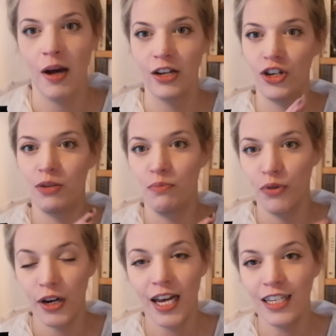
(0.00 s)
much
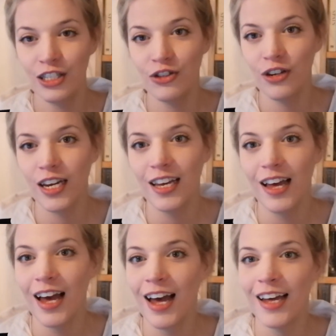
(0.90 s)

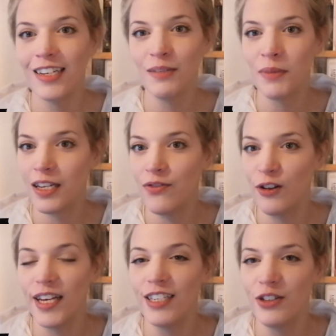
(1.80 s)
prehistory and
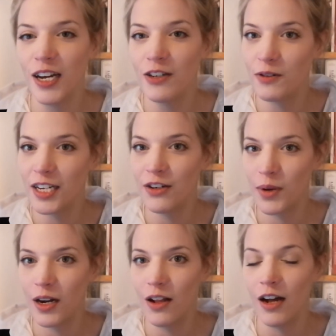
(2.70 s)
medieval history. I don't tend to
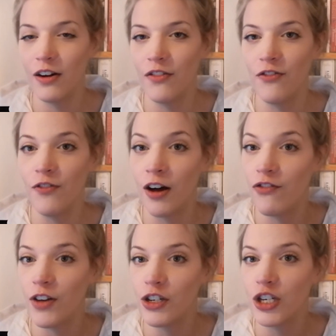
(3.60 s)
read a lot of
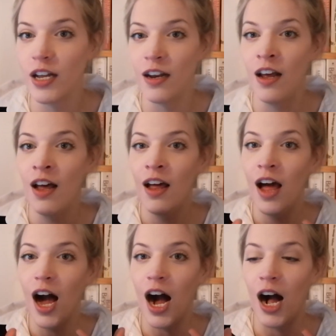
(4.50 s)
nonfiction
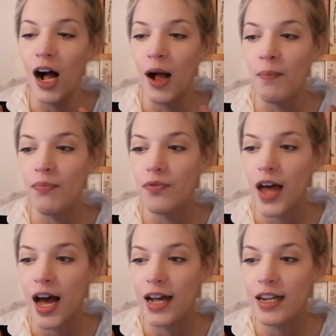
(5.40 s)
um,
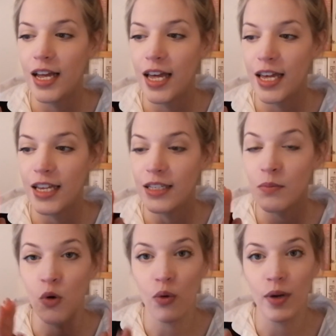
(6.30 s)
that is
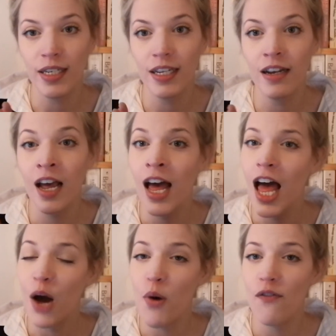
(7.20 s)
more recent.
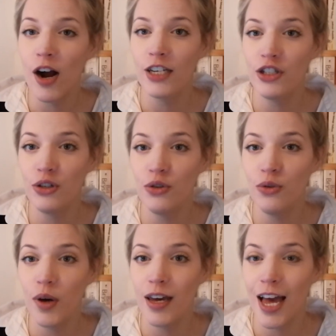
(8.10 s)
However, I
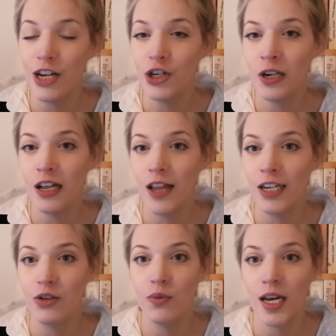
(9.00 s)
do occasionally
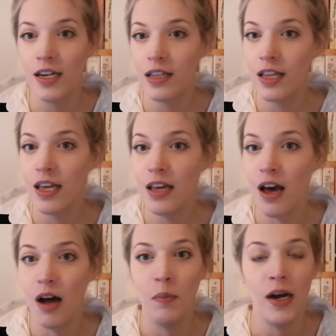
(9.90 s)
like to read the
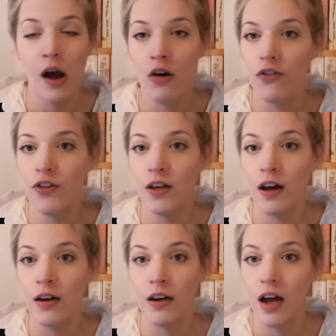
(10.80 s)
odd biography
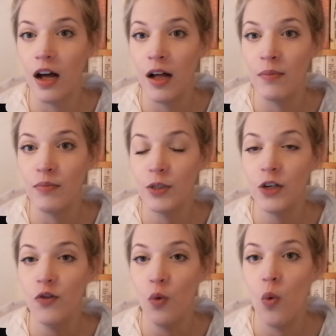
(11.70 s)
on um,
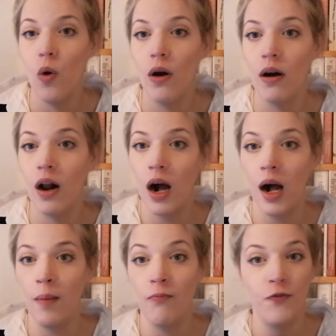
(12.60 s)
Civil War
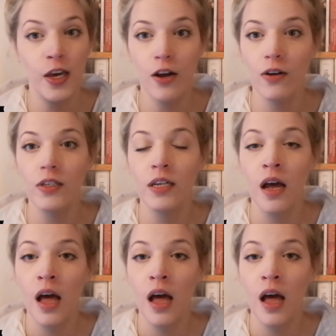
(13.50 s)
um, figures.